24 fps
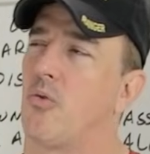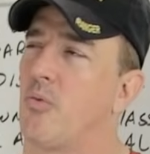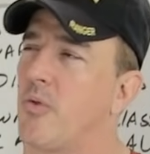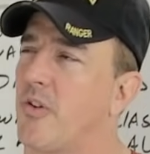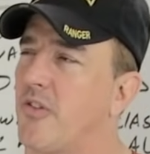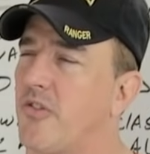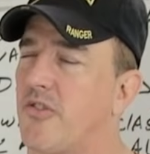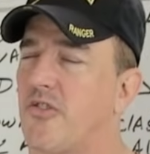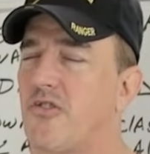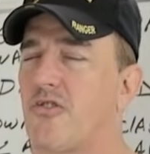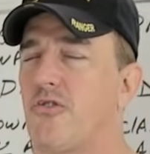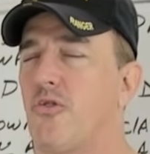what
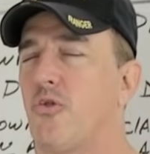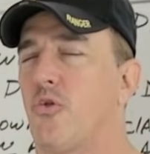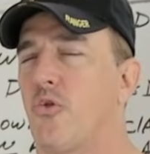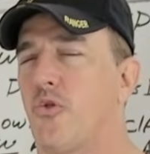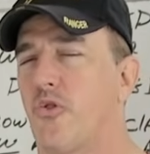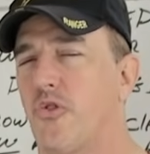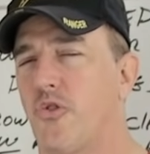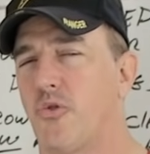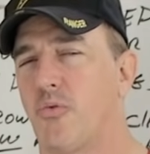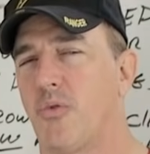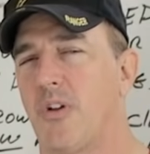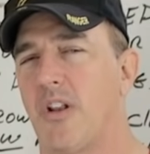a
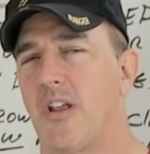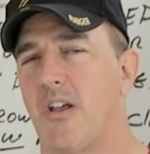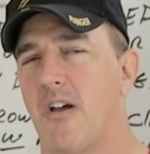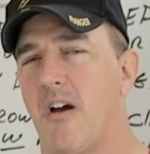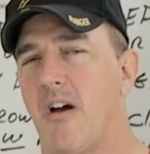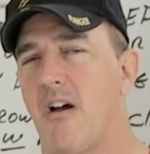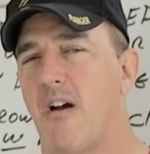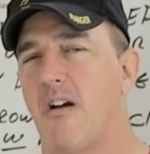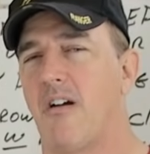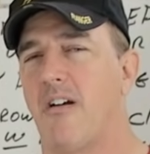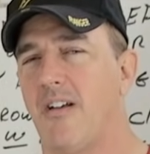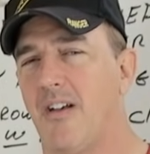slur you really
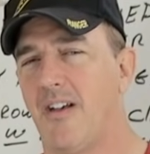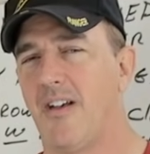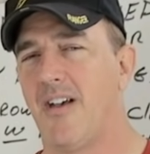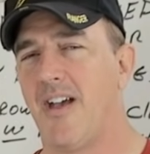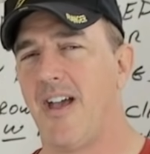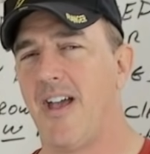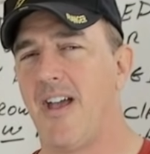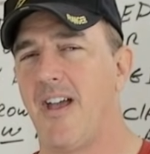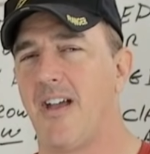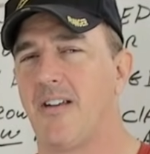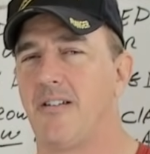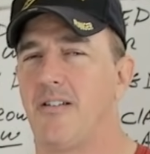are.
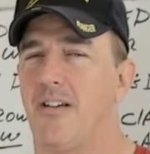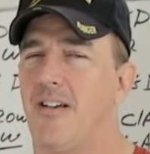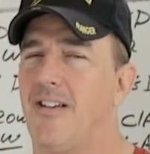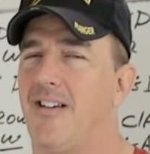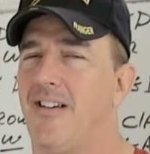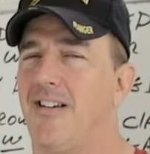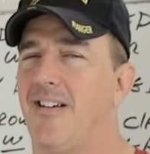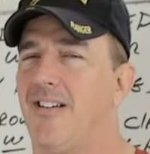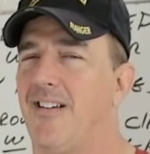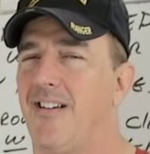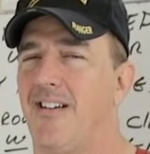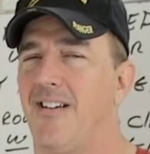And
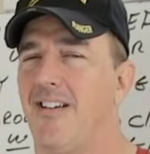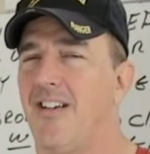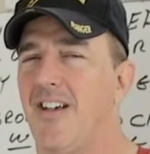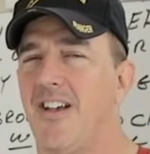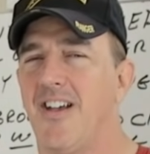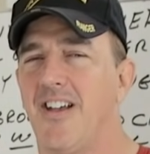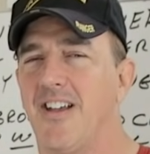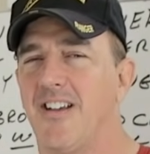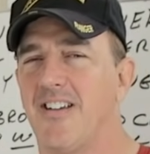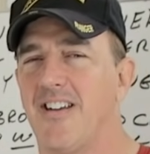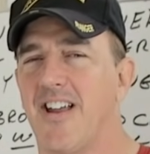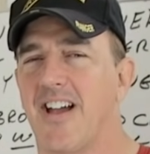
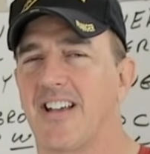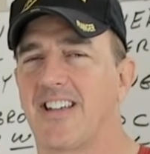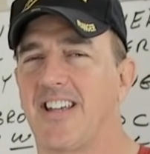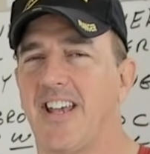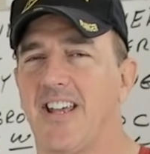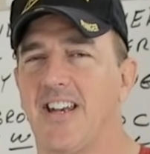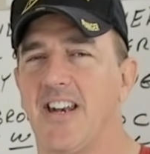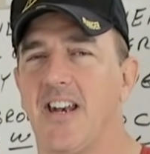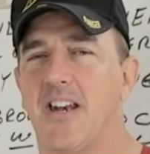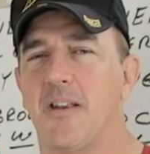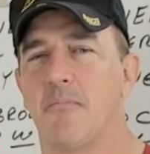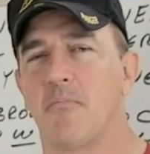you're not
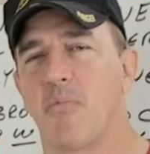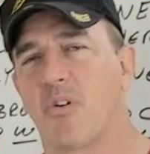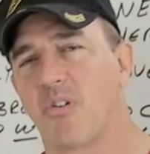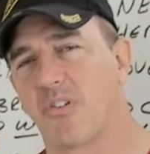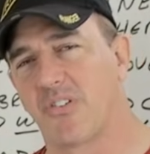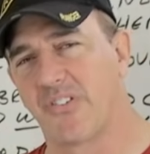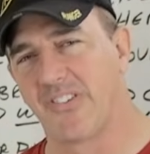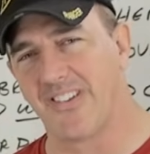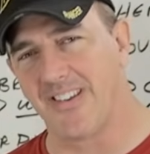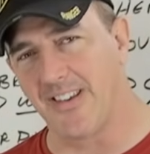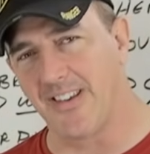getting any mercy